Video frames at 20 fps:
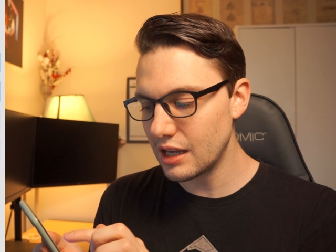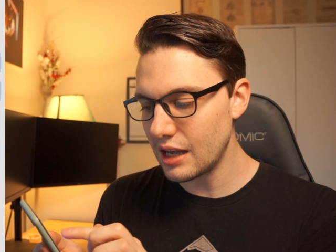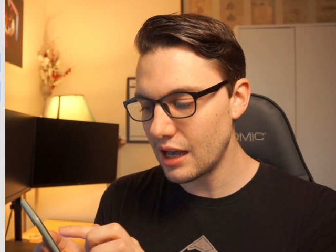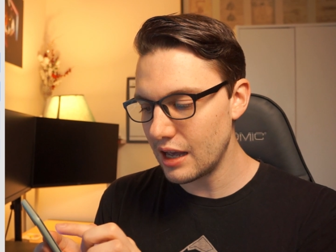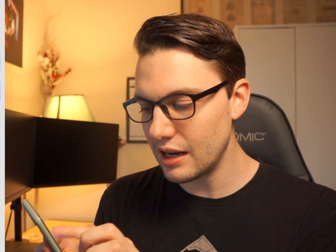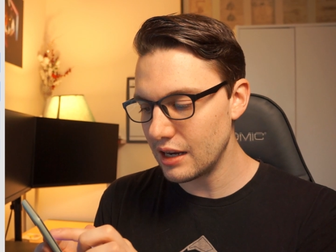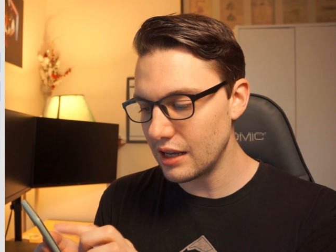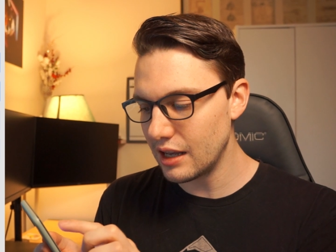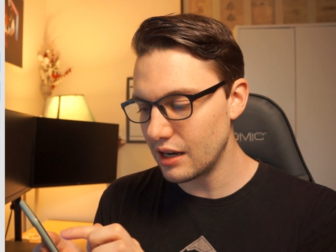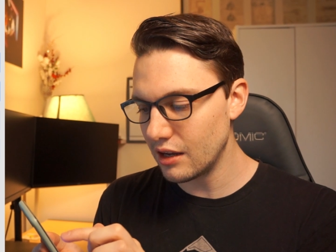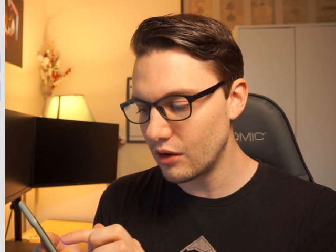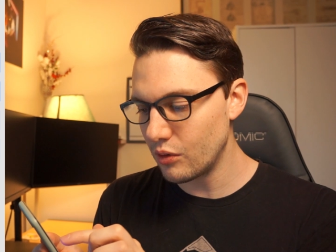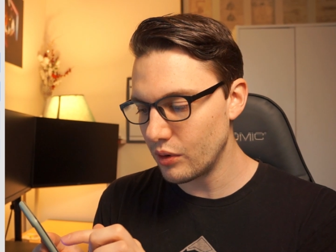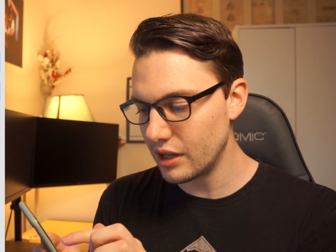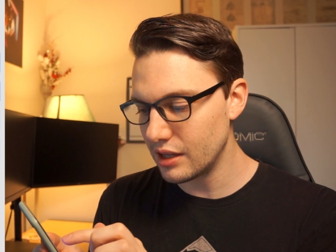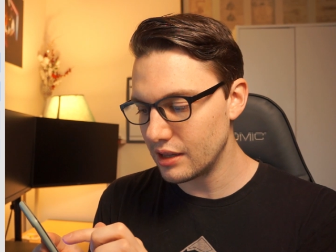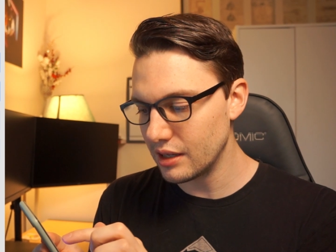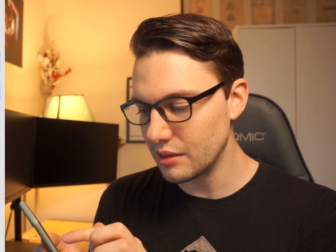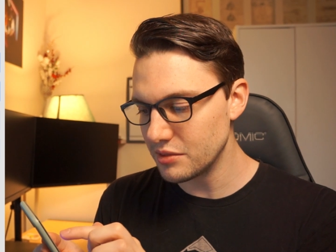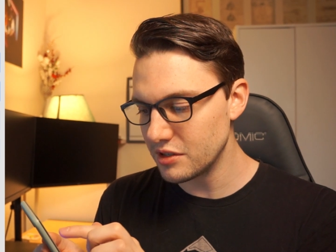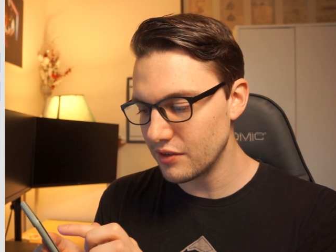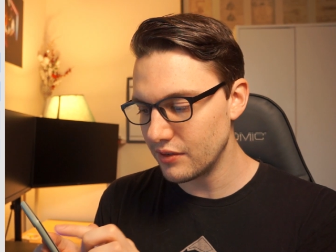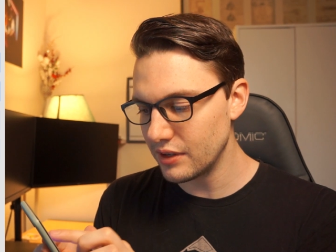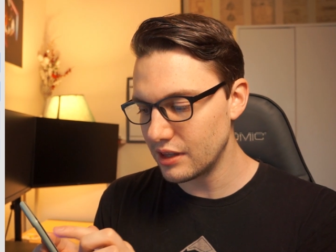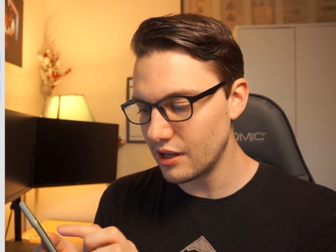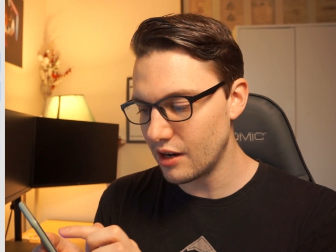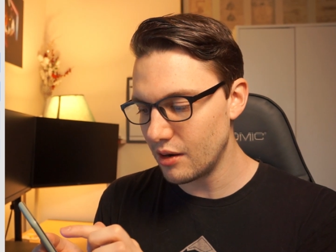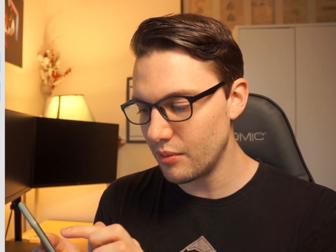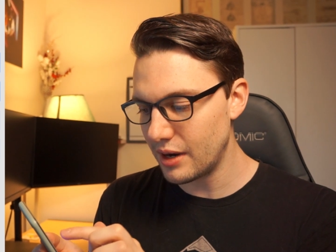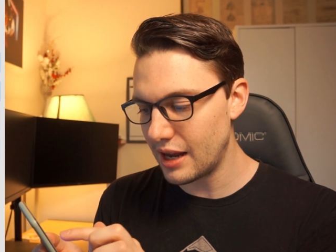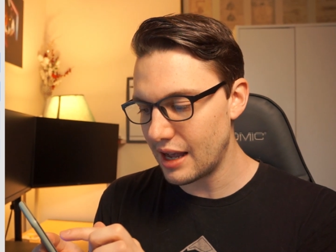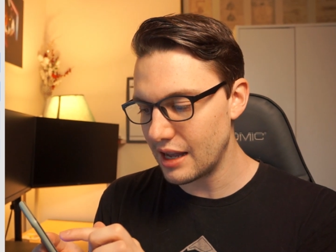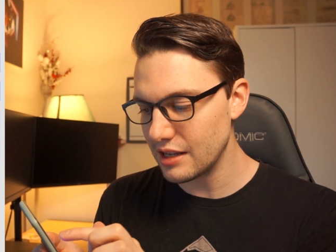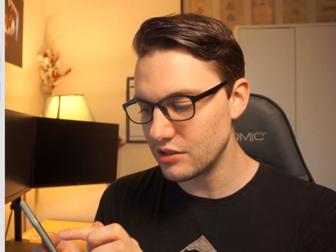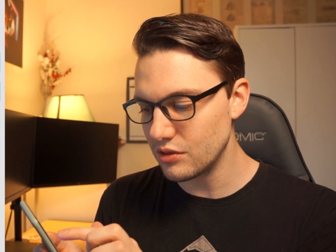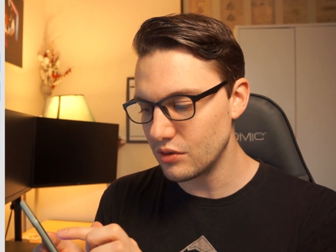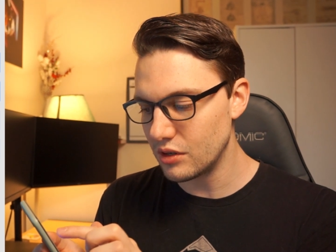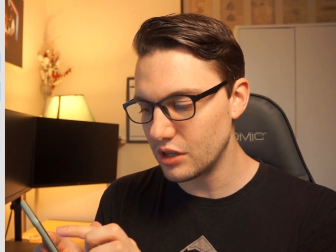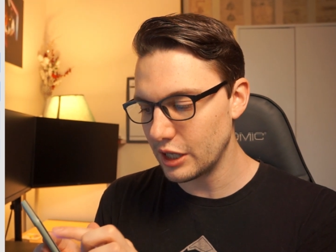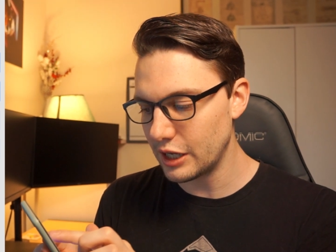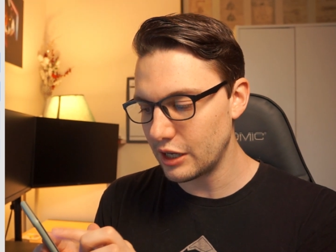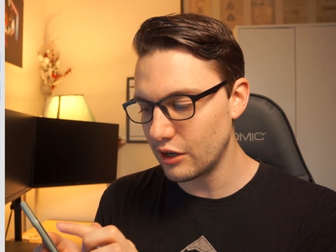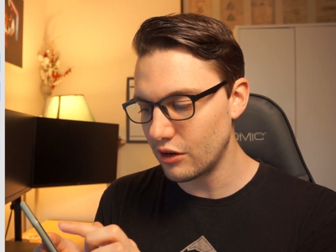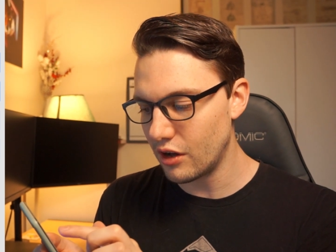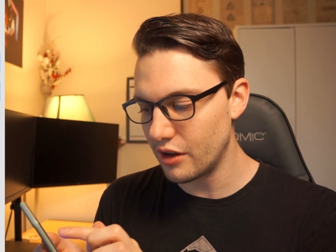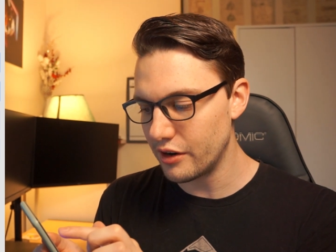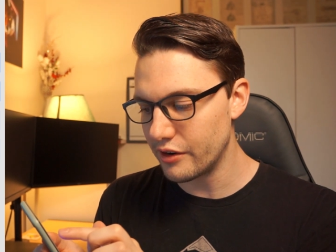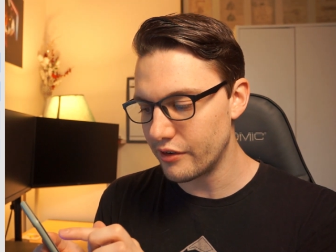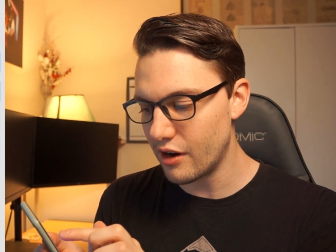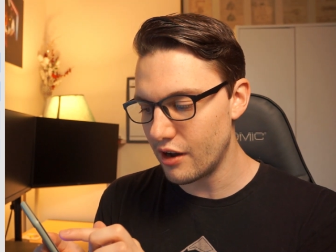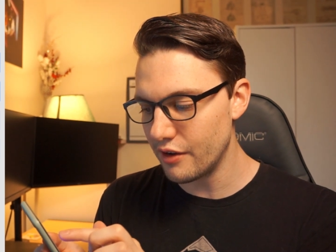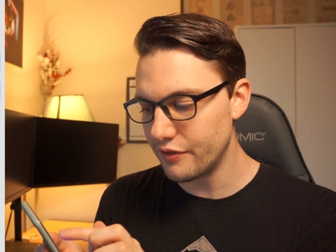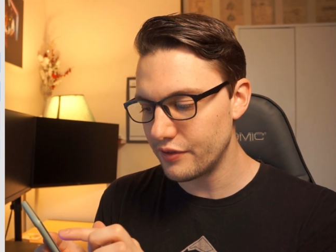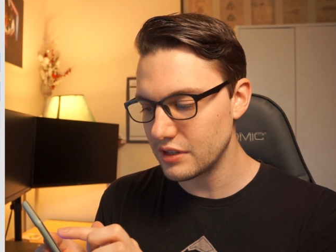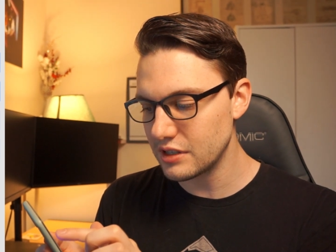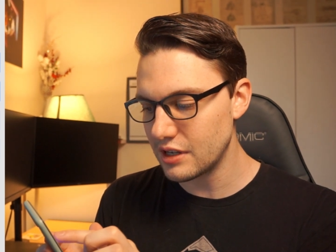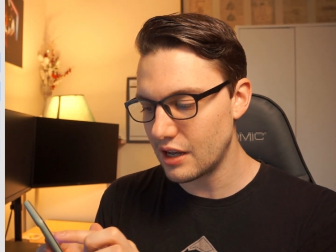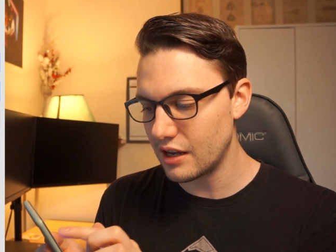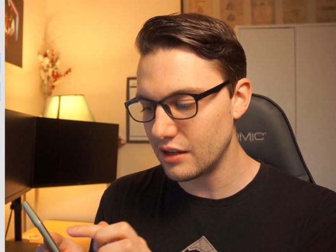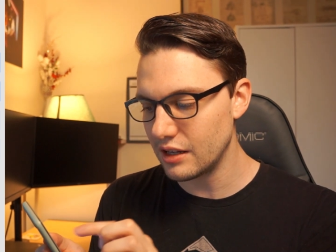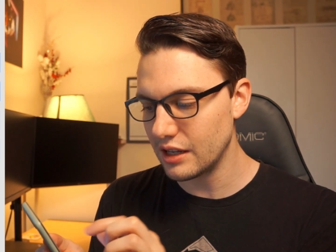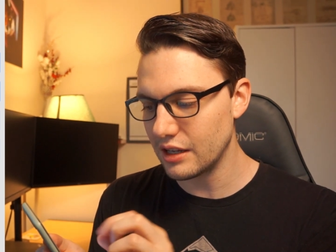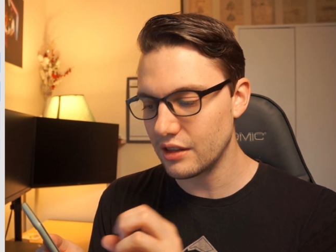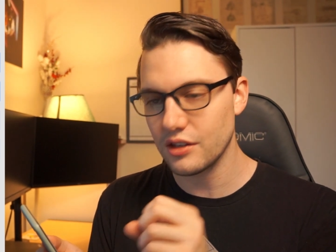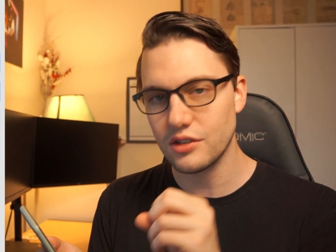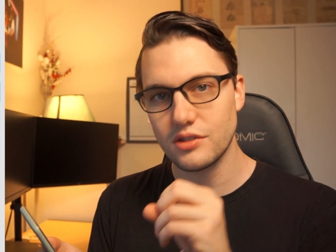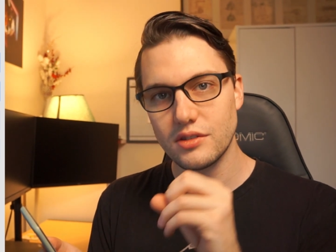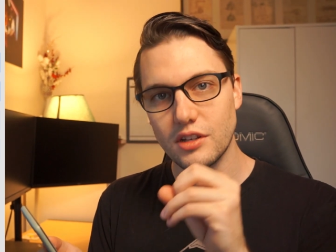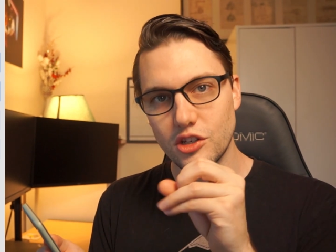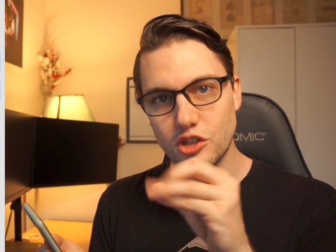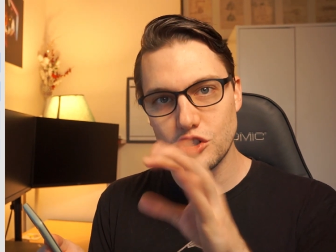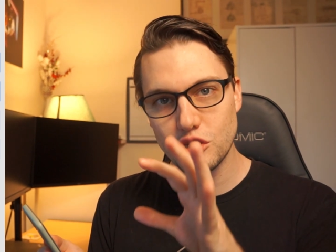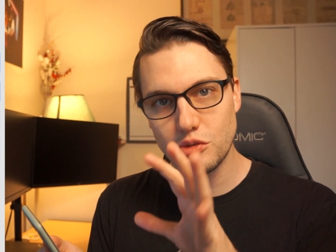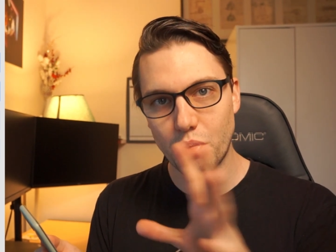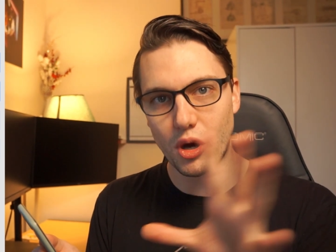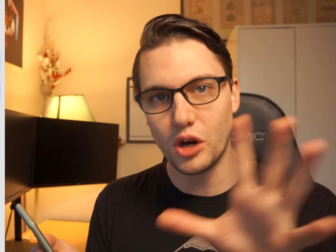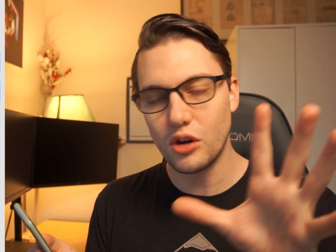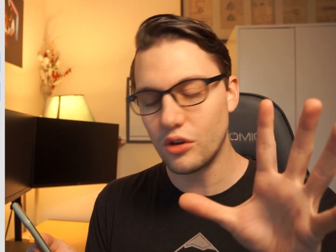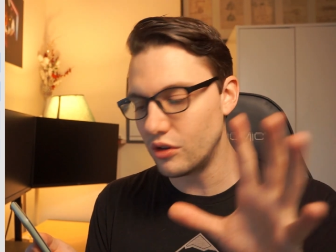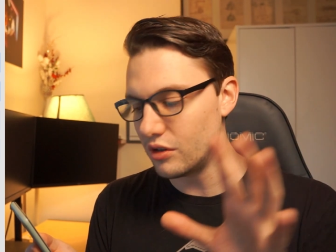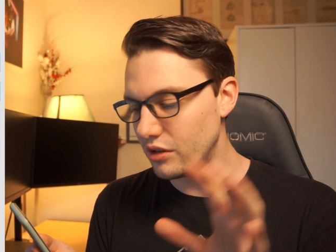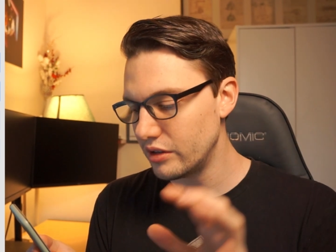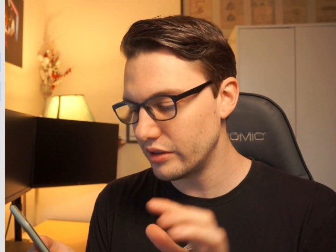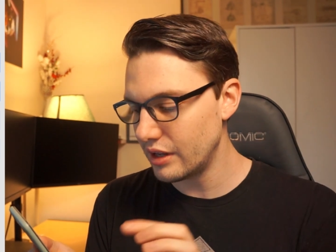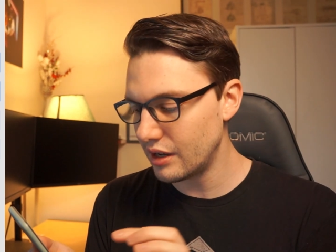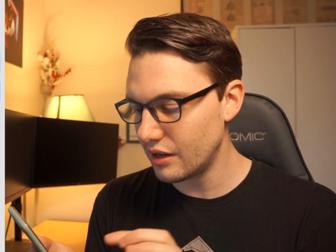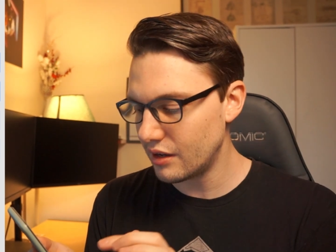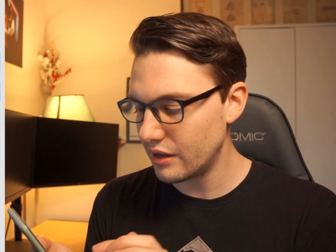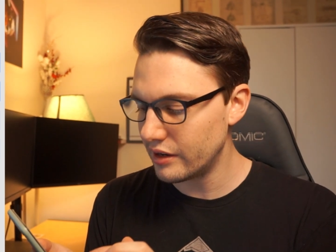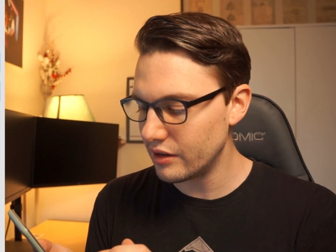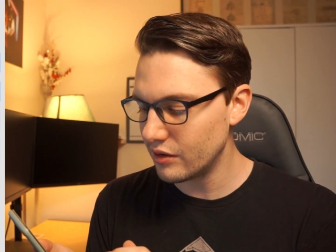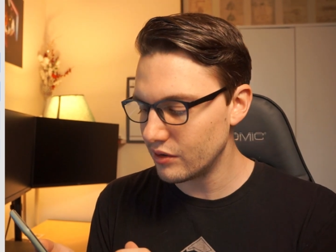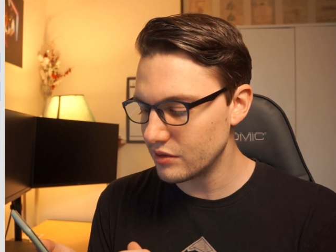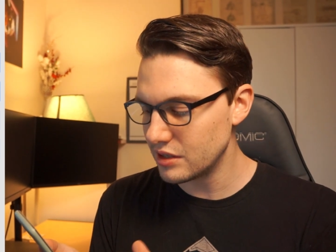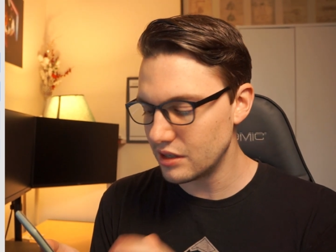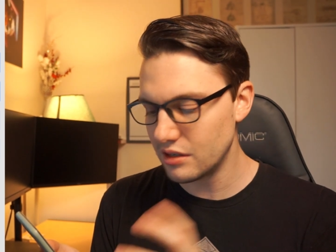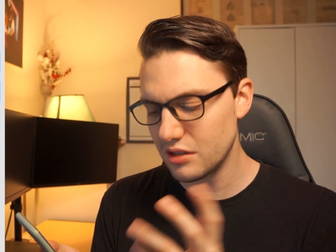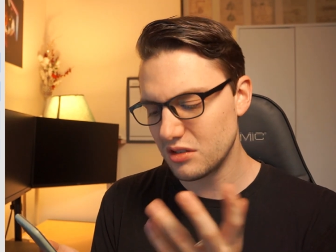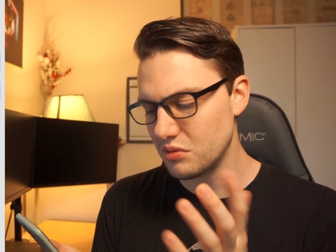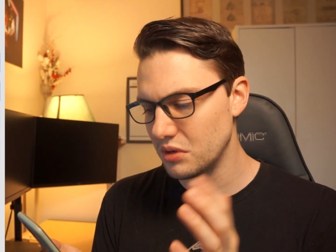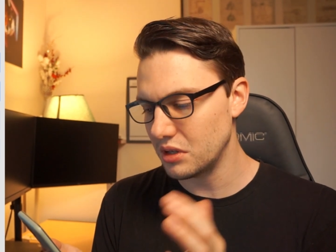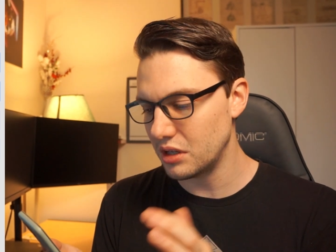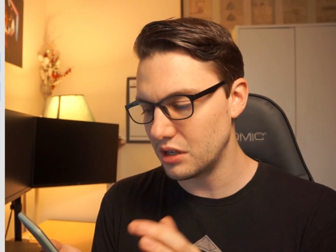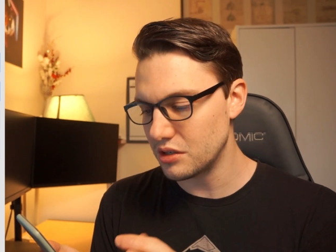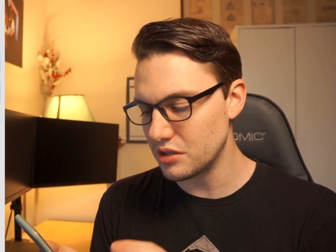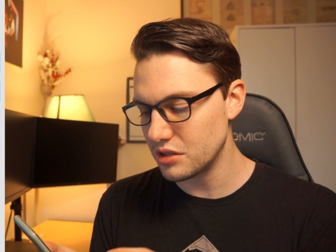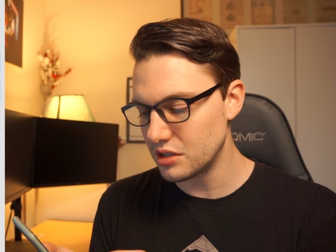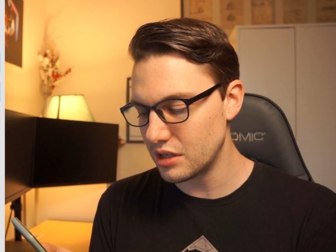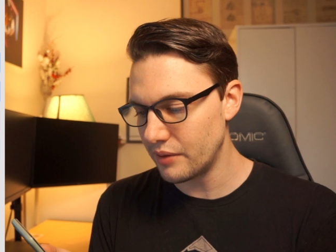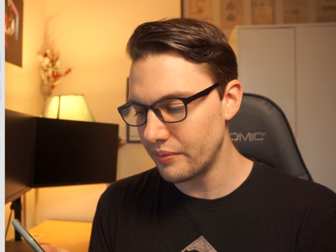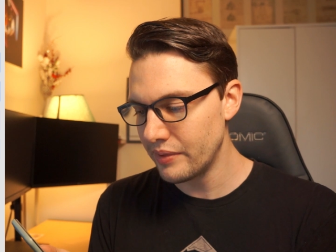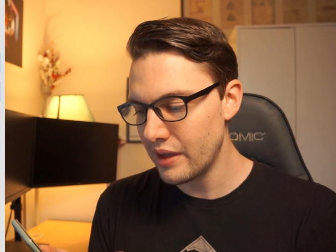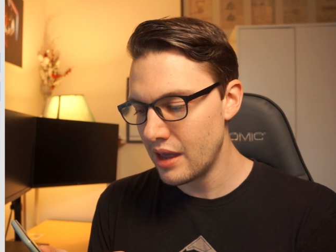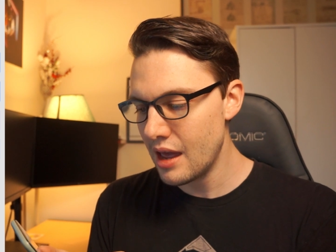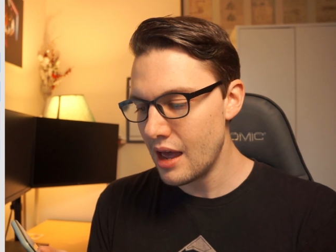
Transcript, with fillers: kind of get a quick glimpse of it there, but as you click it on or off, it's kind of like this like sparkle that kind of goes in. It's really interesting.